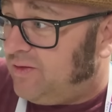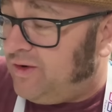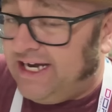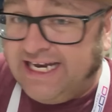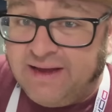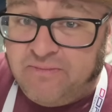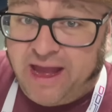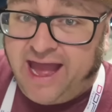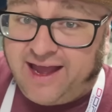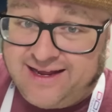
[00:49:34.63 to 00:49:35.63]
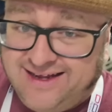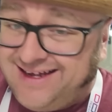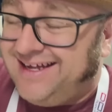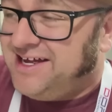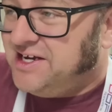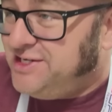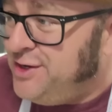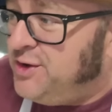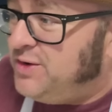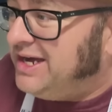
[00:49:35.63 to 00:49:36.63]
we need to get back
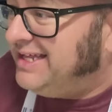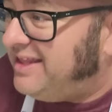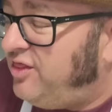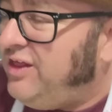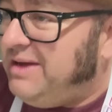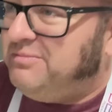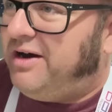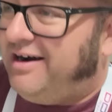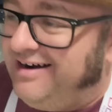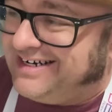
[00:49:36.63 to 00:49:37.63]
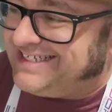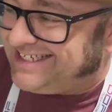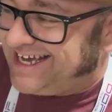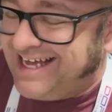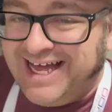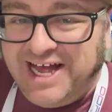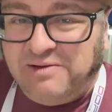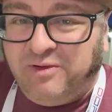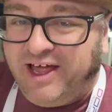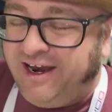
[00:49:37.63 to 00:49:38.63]
to the theme parks.
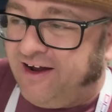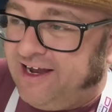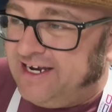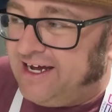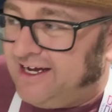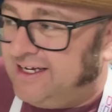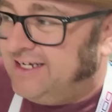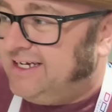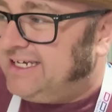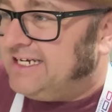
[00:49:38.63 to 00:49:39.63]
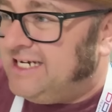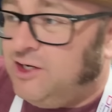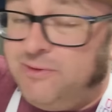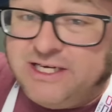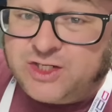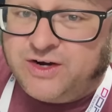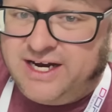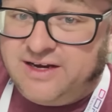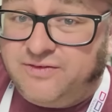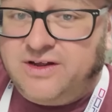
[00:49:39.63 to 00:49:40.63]
I'm planning on uh, continuing my
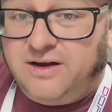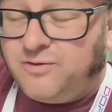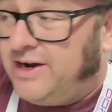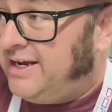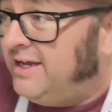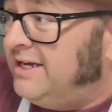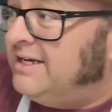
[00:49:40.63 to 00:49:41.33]
streak of covering